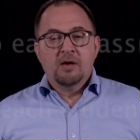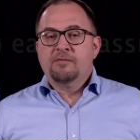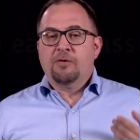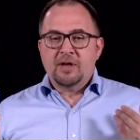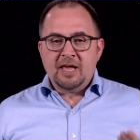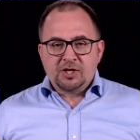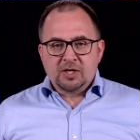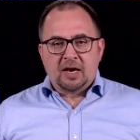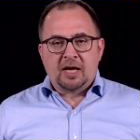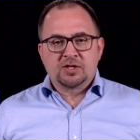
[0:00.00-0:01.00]
For each
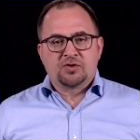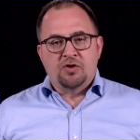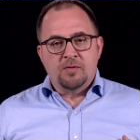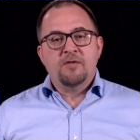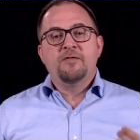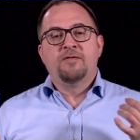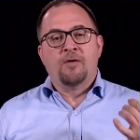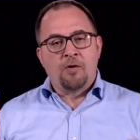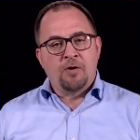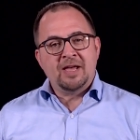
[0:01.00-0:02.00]
classroom,
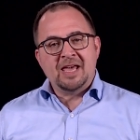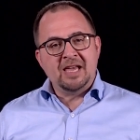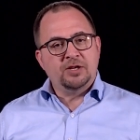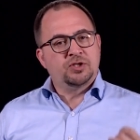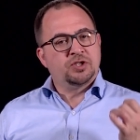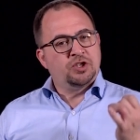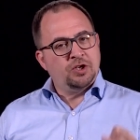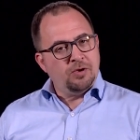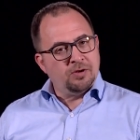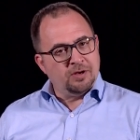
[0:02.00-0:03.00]
for each
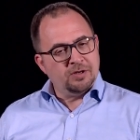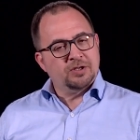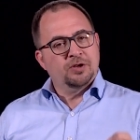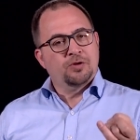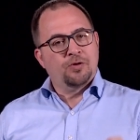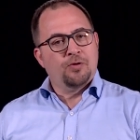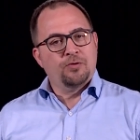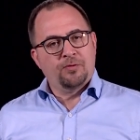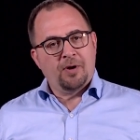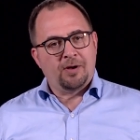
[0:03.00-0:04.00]
student, call
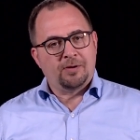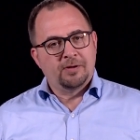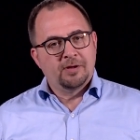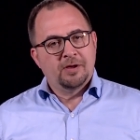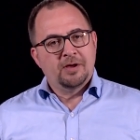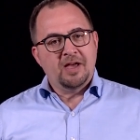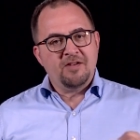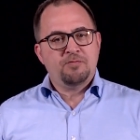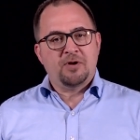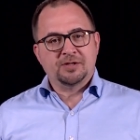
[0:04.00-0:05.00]
the roll.
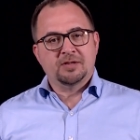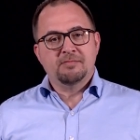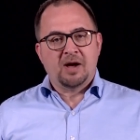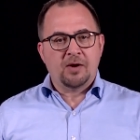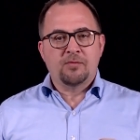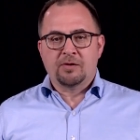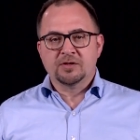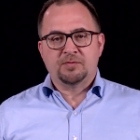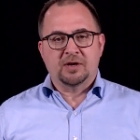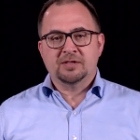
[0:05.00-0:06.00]
If present, mark role
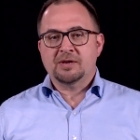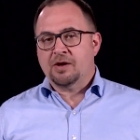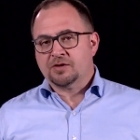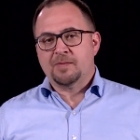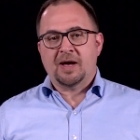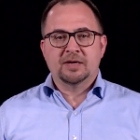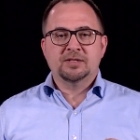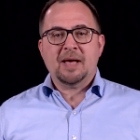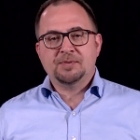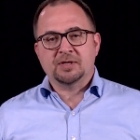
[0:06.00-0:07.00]
as present, else mark
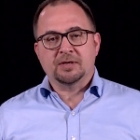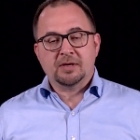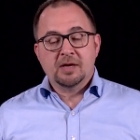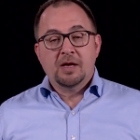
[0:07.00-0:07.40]
as absent.